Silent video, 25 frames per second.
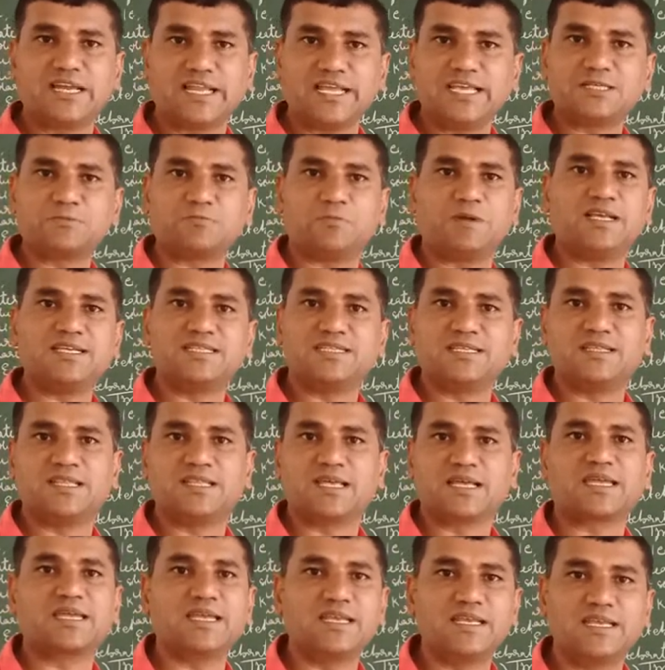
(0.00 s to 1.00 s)
takes place in
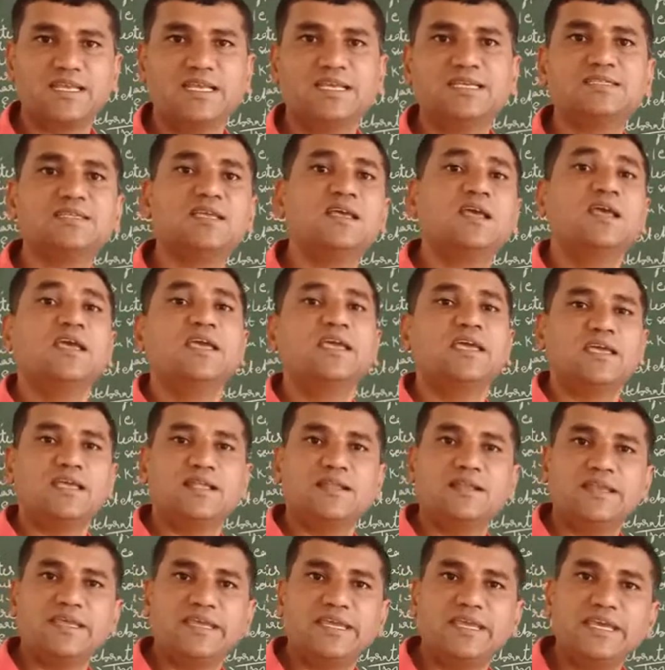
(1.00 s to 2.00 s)
the kidneys.
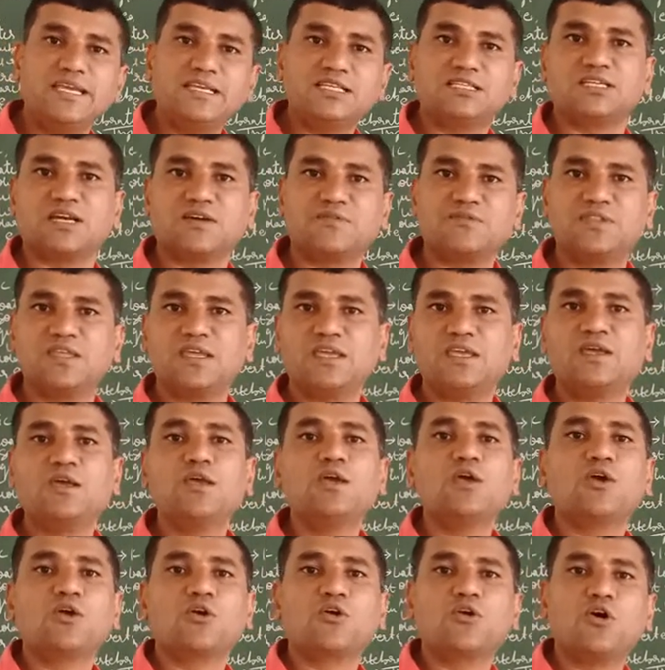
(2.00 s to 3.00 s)
In each of the
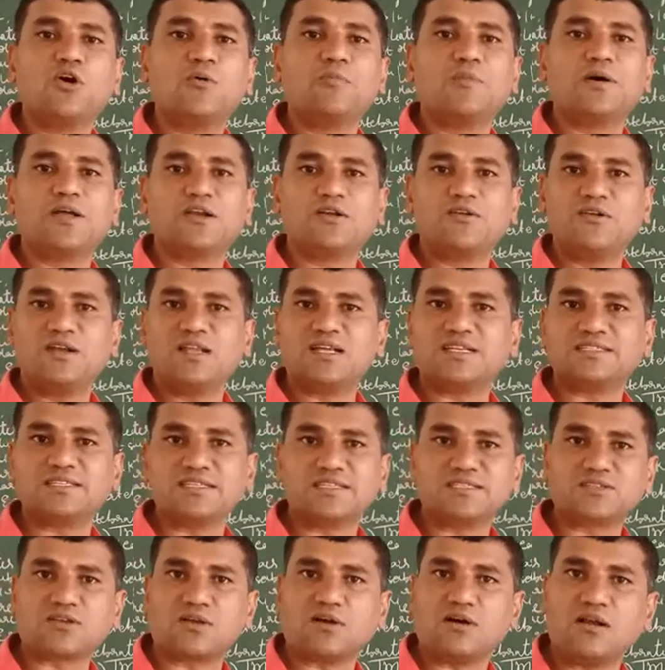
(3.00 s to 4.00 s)
glomerulus
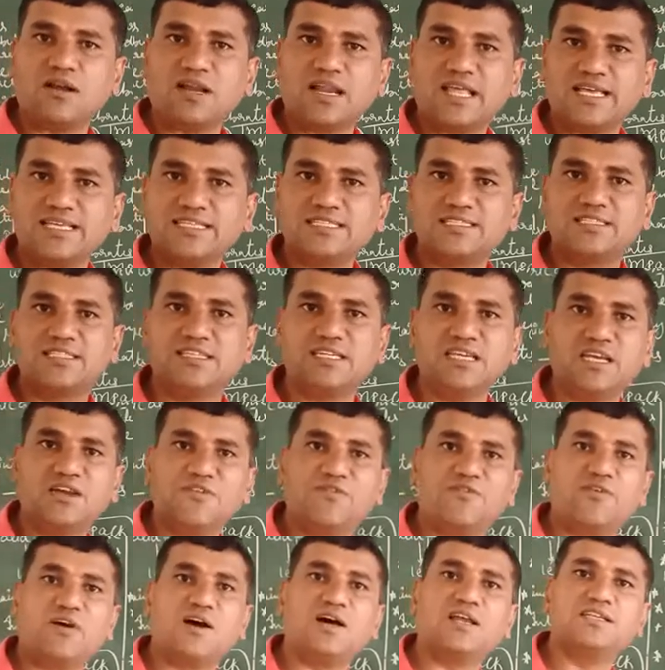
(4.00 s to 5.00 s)
is called as
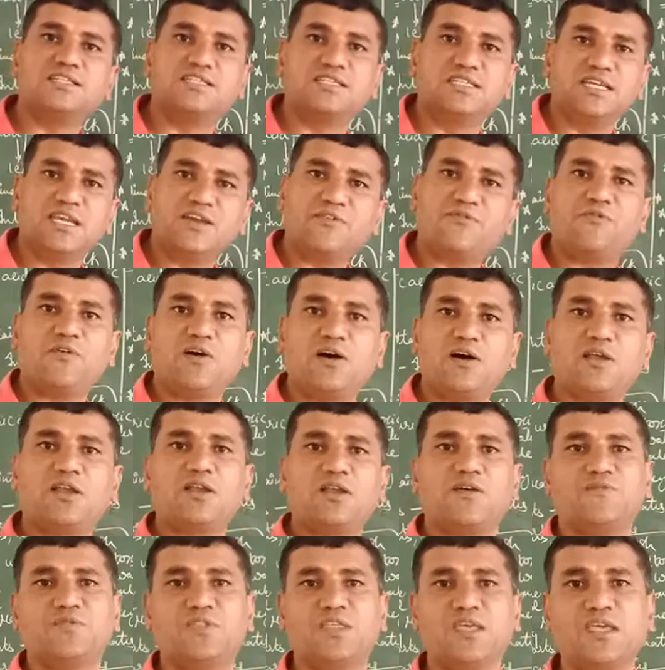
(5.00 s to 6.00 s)
GFR. GFR
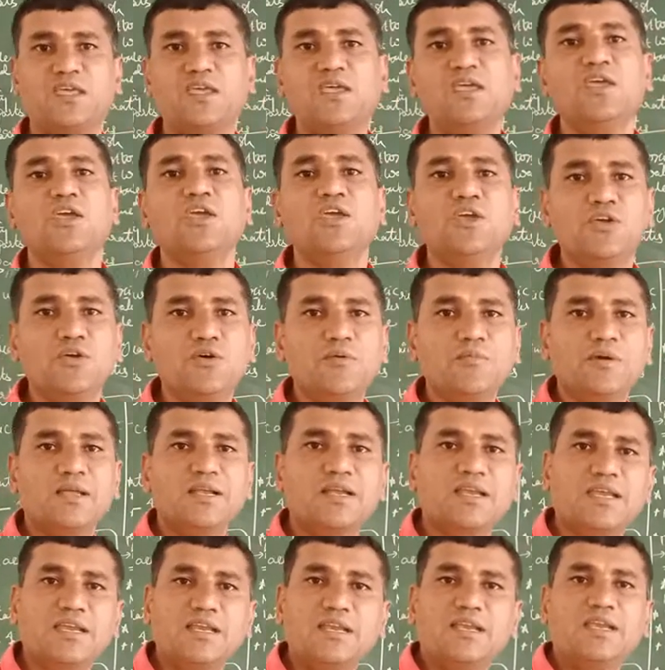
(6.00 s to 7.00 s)
of the human
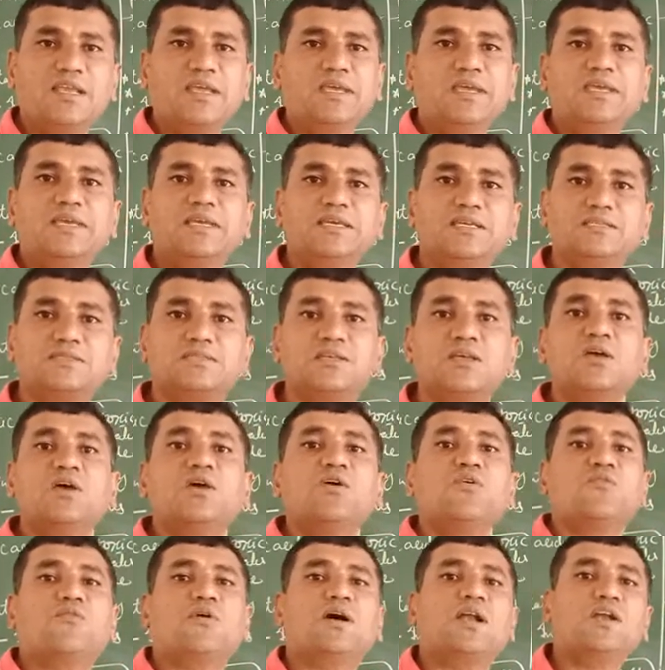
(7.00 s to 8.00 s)
kidney is
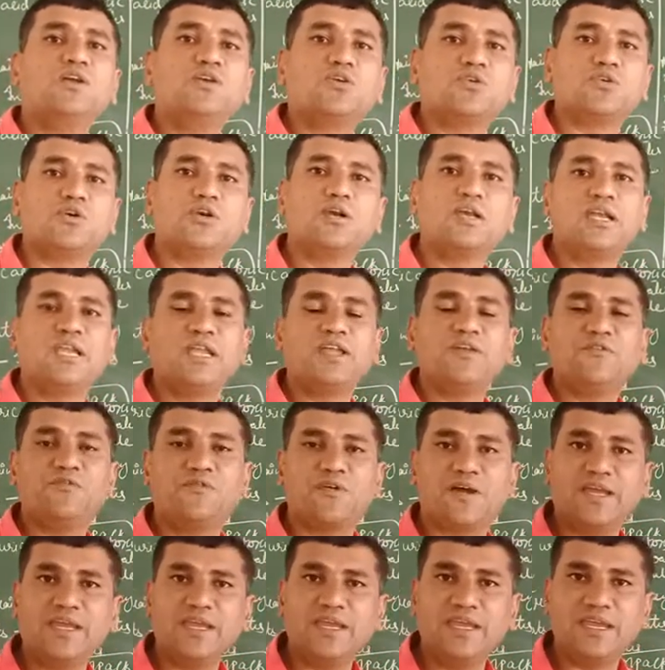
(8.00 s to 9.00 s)

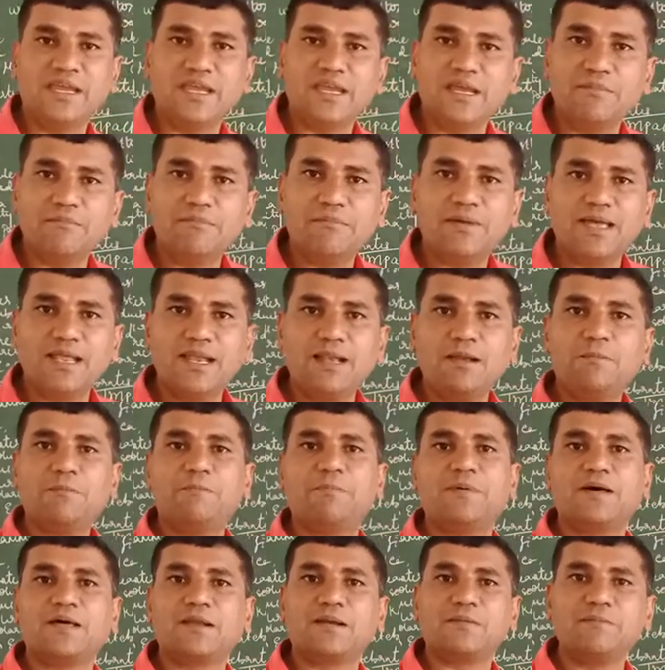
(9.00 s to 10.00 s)
125 ml
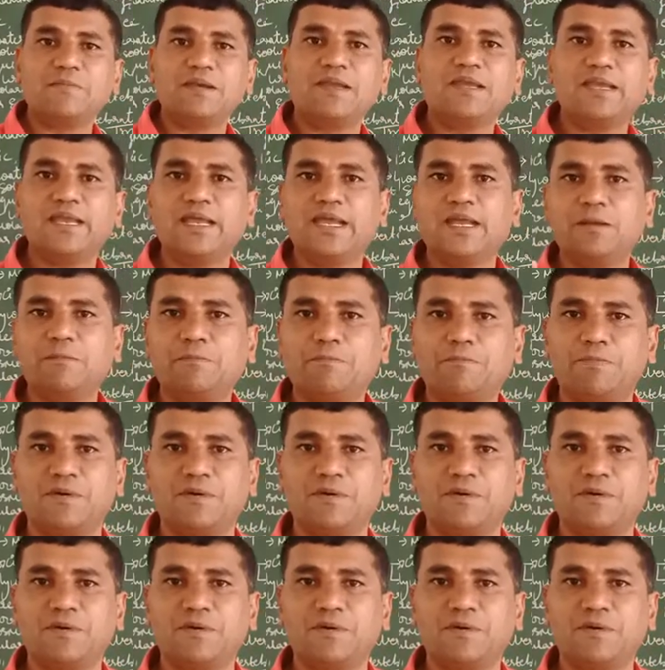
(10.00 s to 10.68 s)
per minute